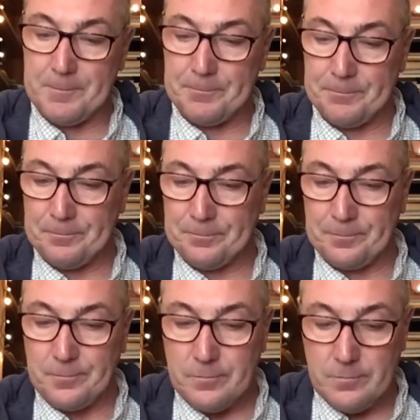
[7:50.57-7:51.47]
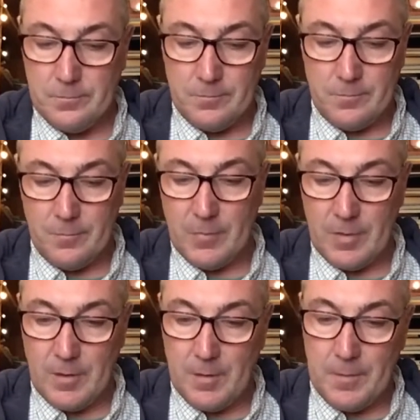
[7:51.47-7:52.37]

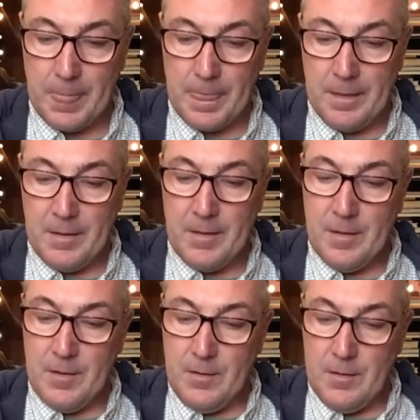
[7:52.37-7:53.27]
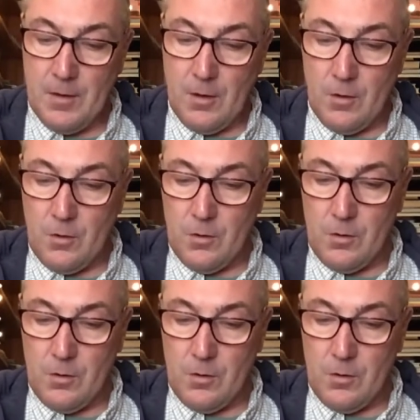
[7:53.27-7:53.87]
(no one is talking)